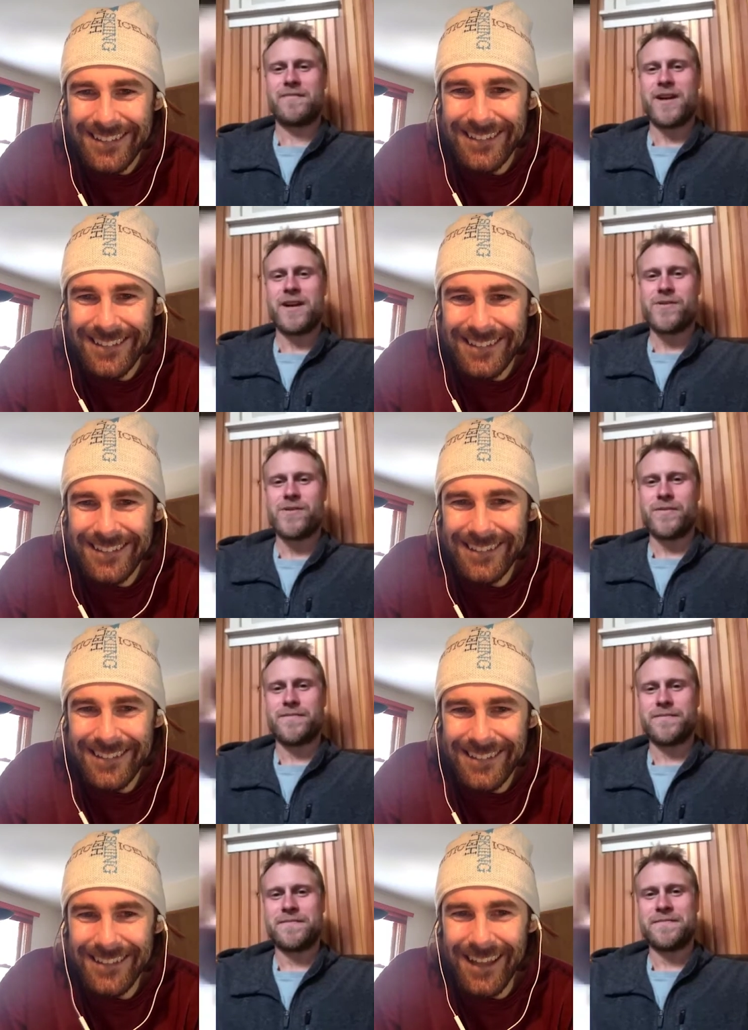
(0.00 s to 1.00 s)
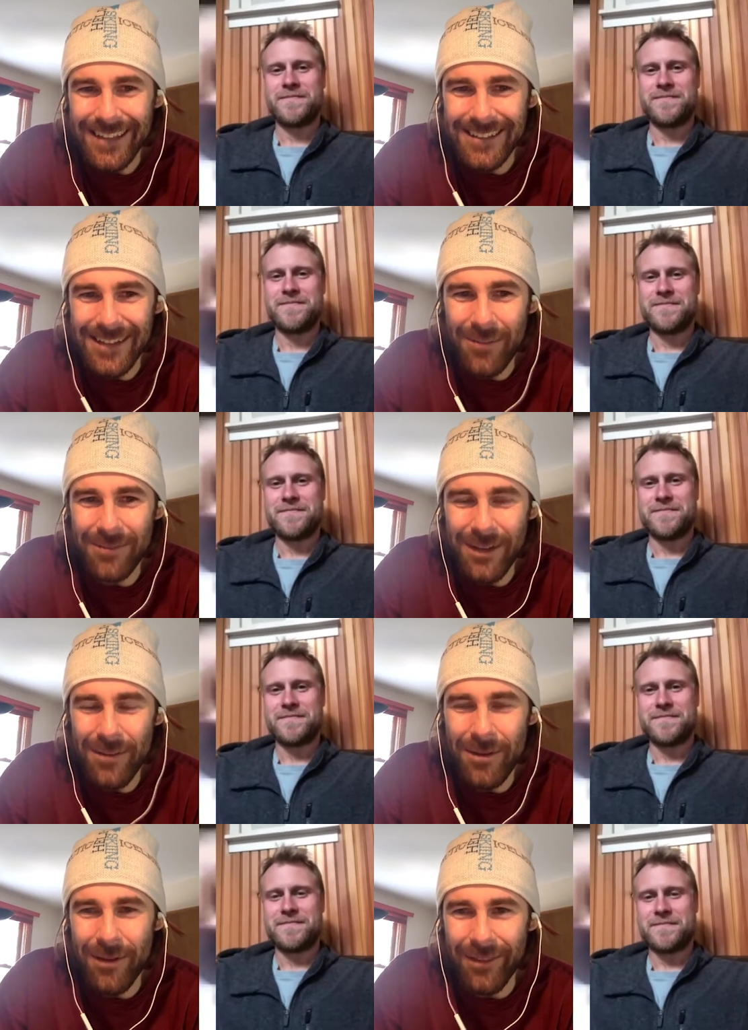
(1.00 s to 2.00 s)
Speaker 1: very cool.
Speaker 2: Yeah, tell tell
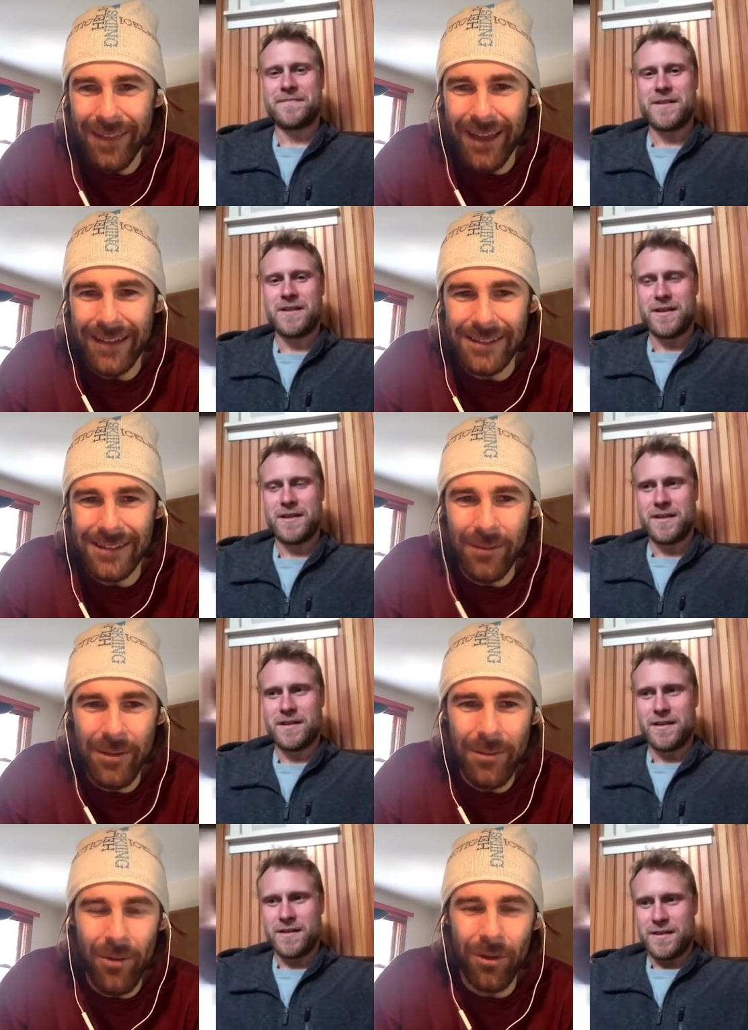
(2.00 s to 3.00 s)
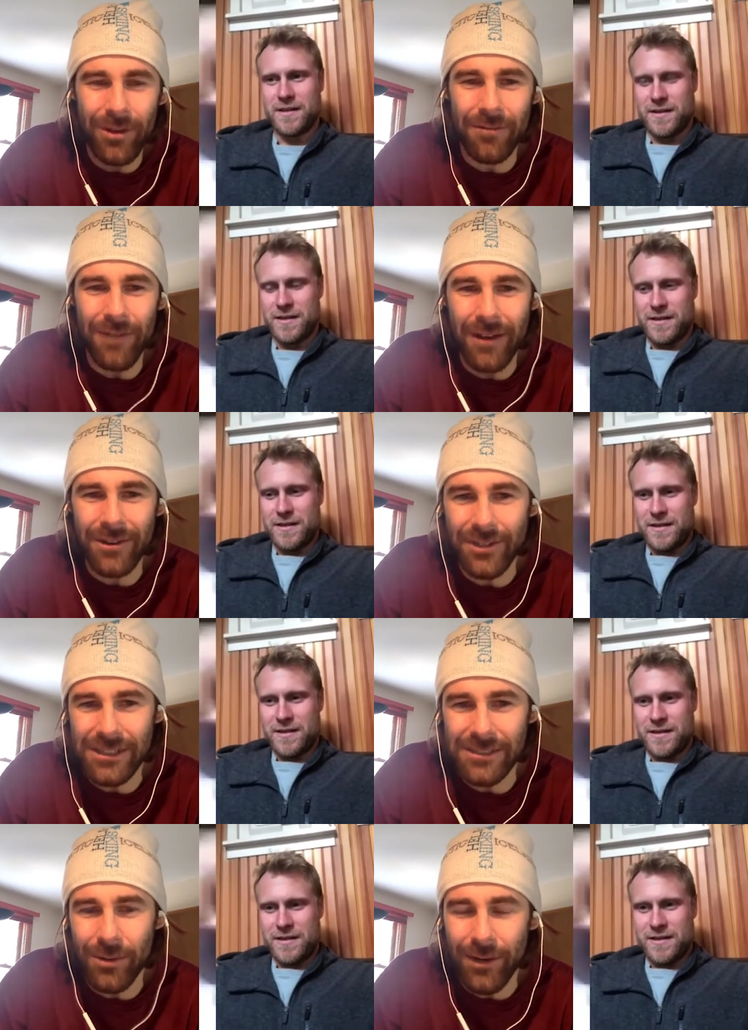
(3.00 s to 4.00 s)
me about that, and tell me about where you found your
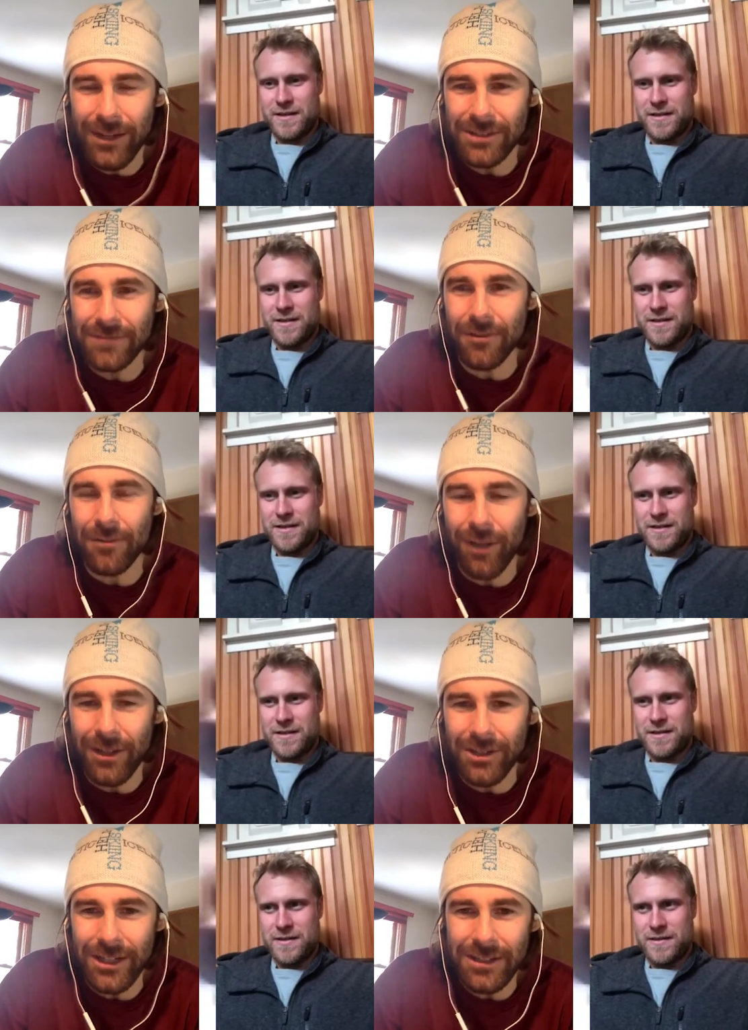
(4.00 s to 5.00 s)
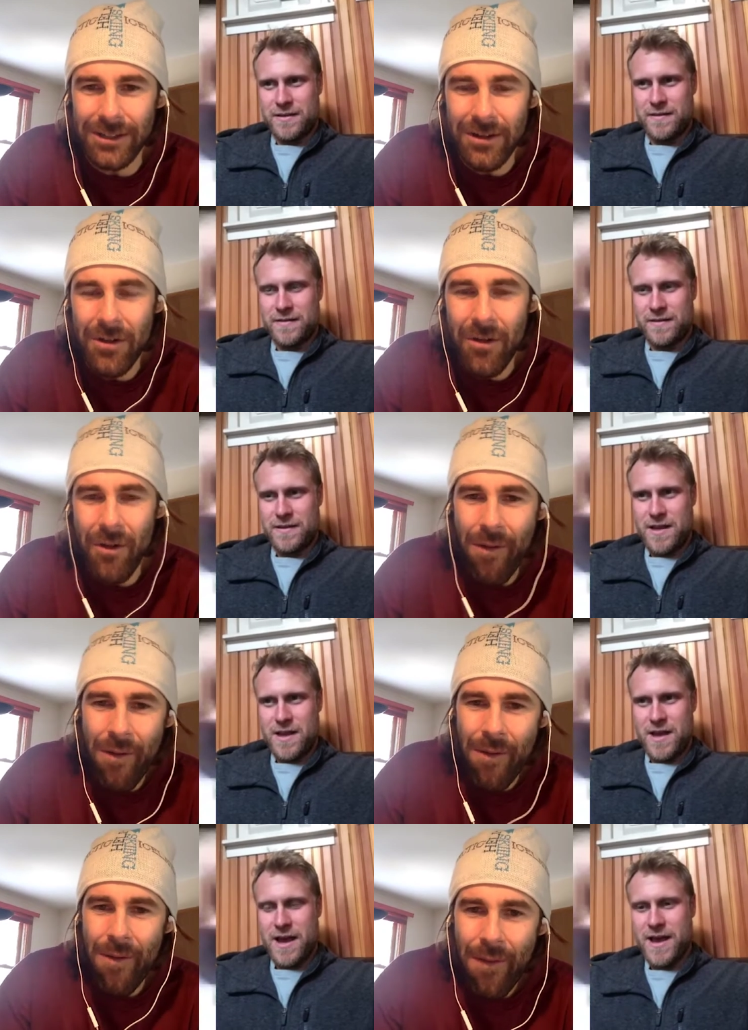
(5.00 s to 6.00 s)
inspiration for the project.
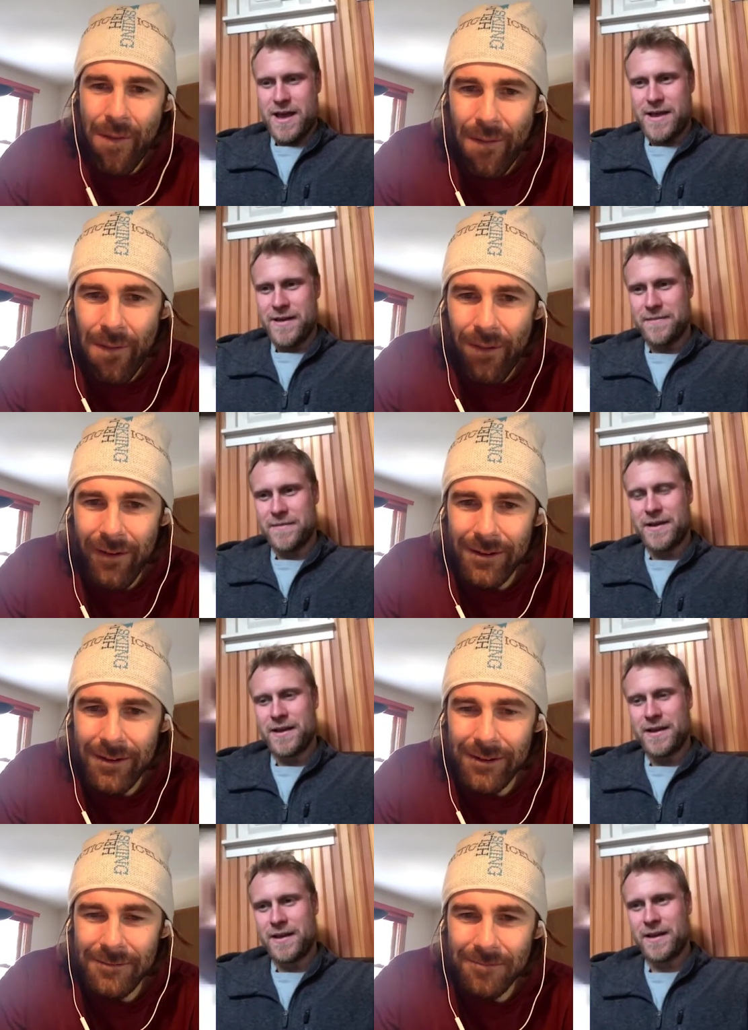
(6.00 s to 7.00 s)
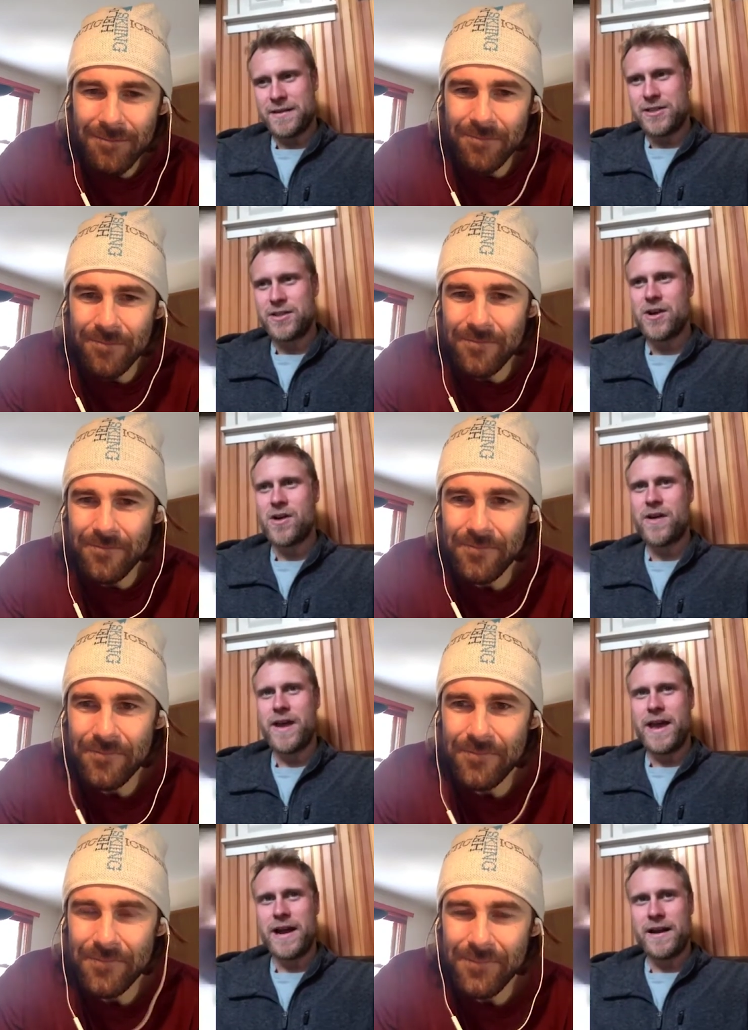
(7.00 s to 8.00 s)
Speaker 1: Um, so
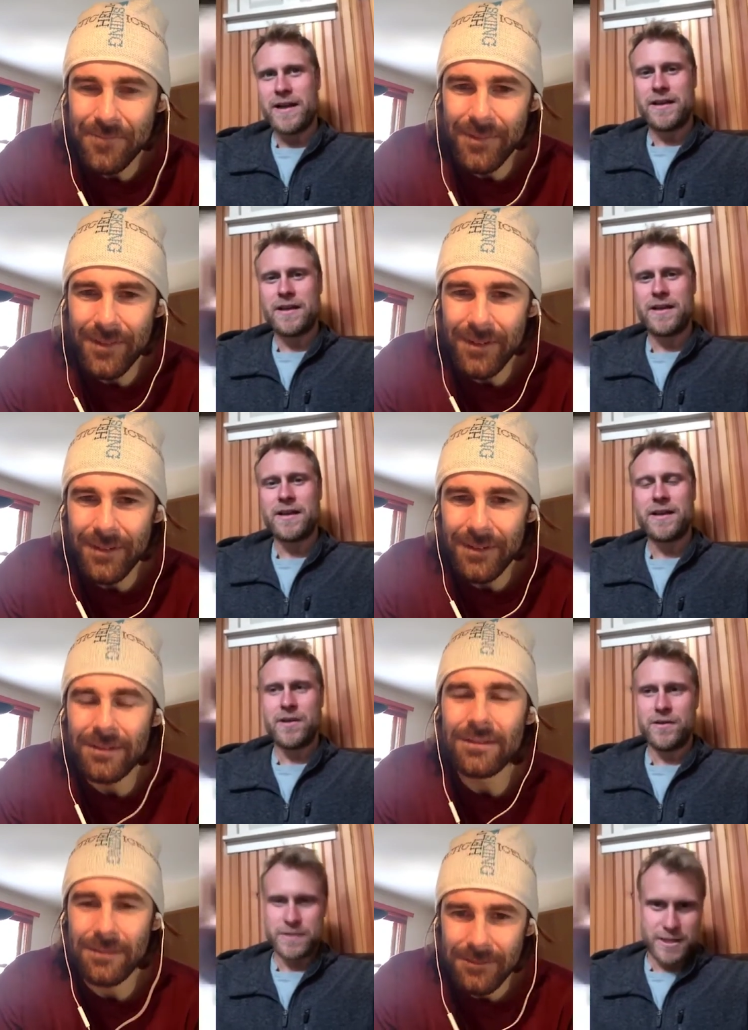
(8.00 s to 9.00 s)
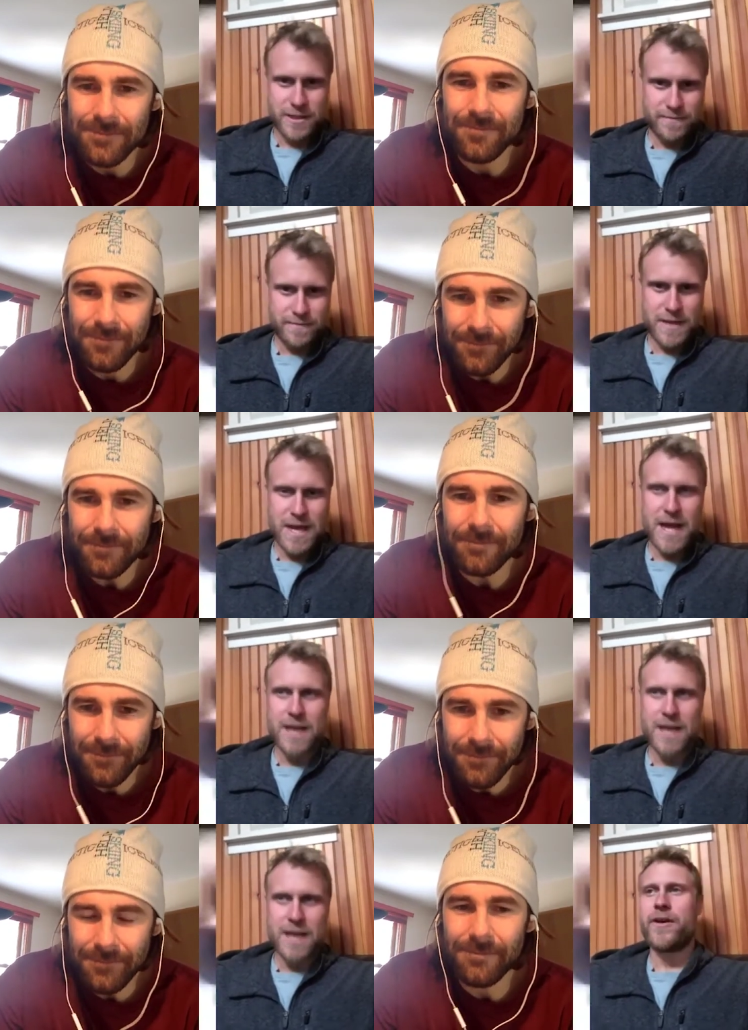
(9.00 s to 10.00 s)
Aaron, who's the guy
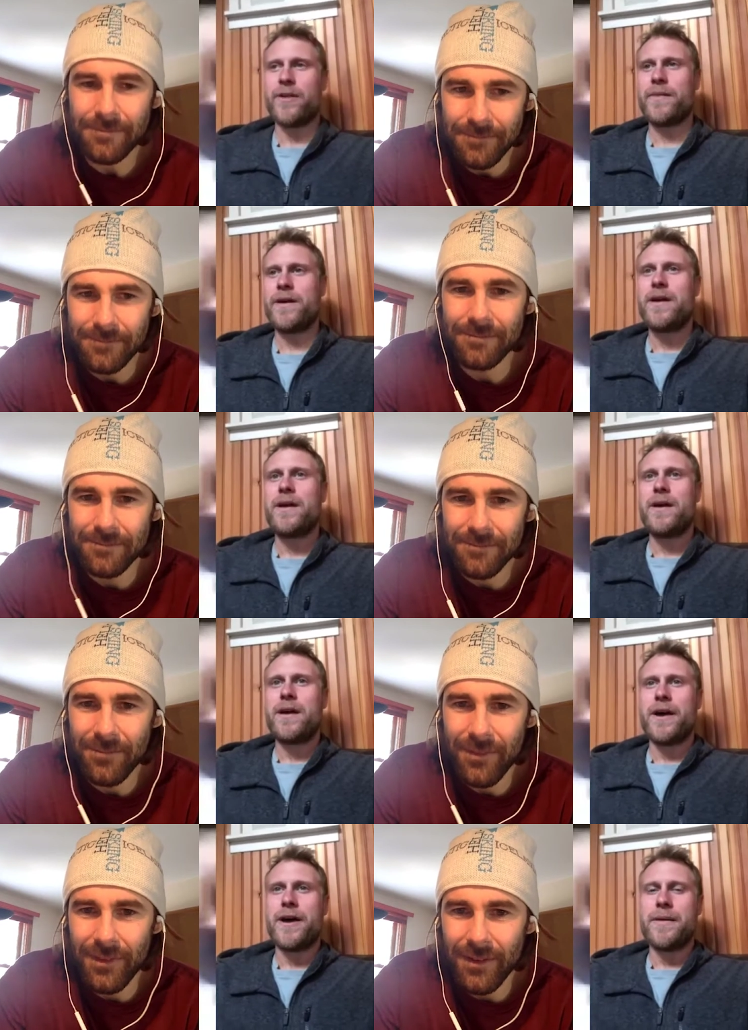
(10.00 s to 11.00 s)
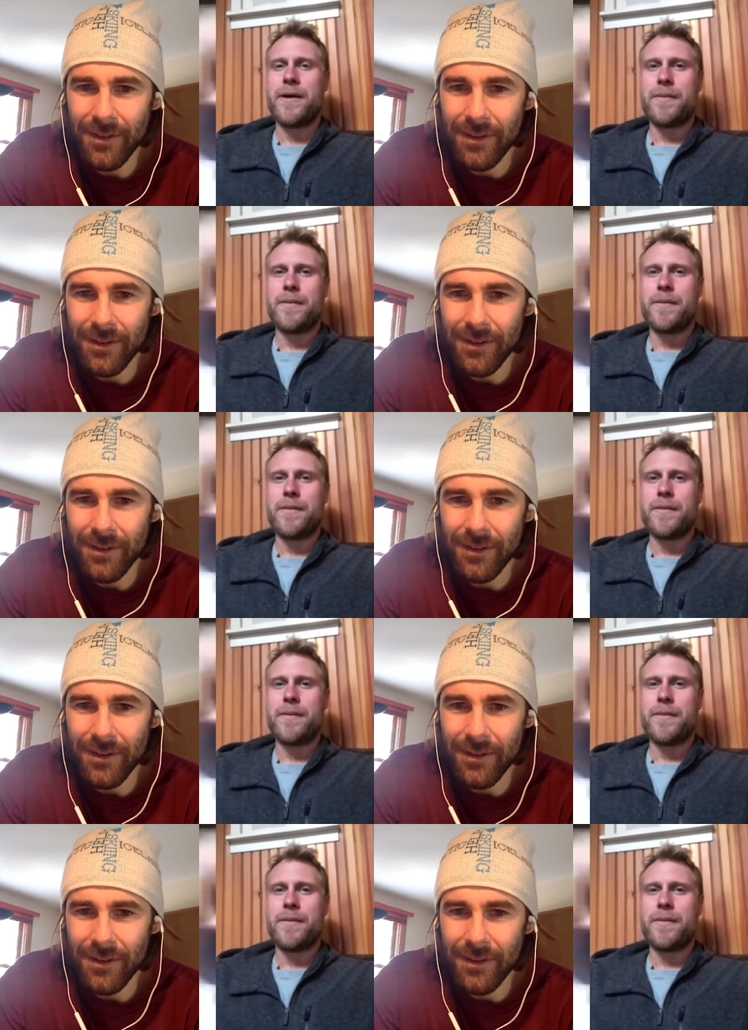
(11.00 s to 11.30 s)
in the film, uh,